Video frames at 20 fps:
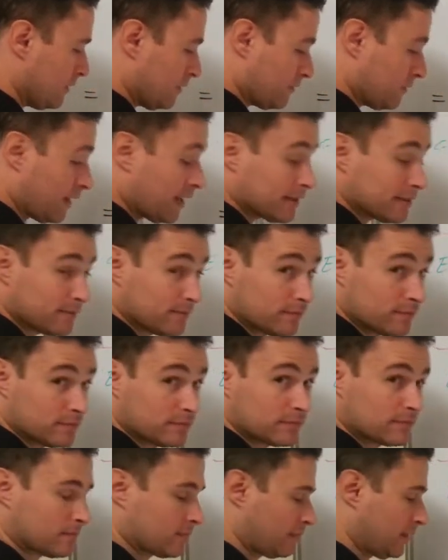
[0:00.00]
Right.
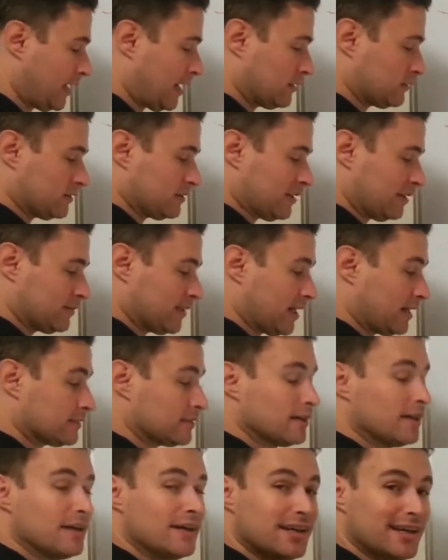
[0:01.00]
Outer times
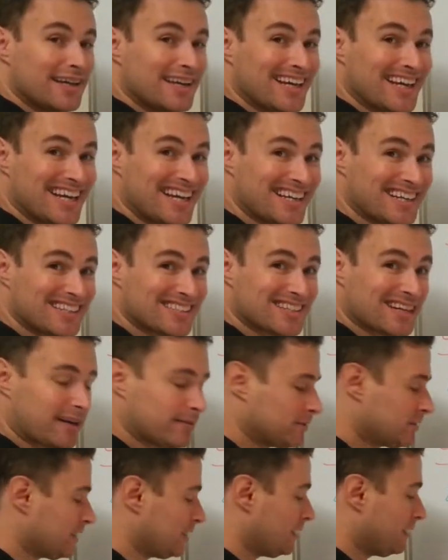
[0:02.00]
outer. Inner
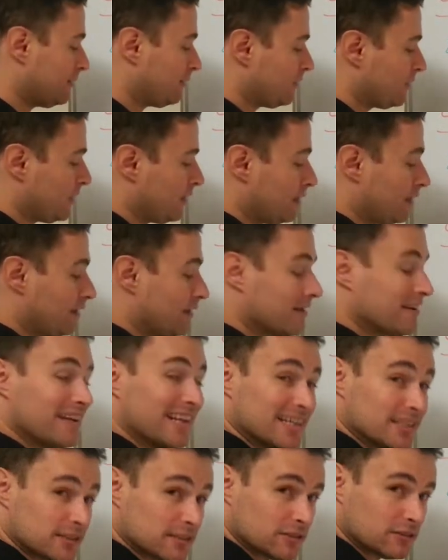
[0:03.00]
times inner.
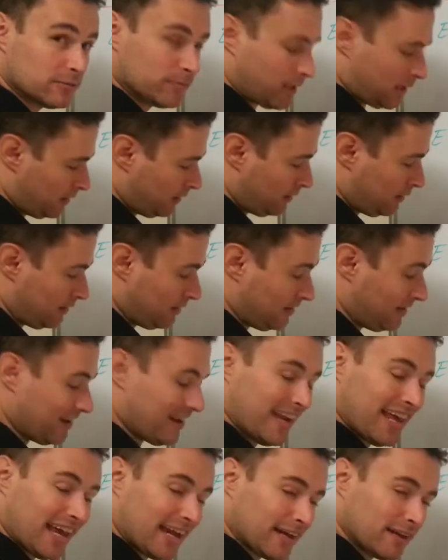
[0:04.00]
Listen to me.
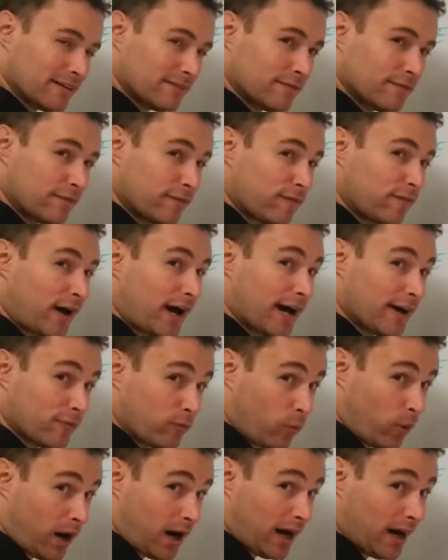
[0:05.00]
Negative
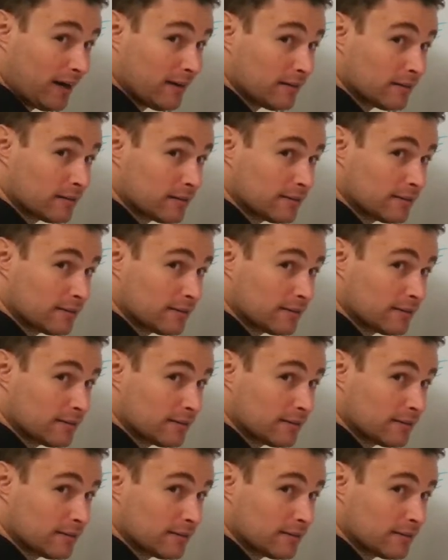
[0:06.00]
5y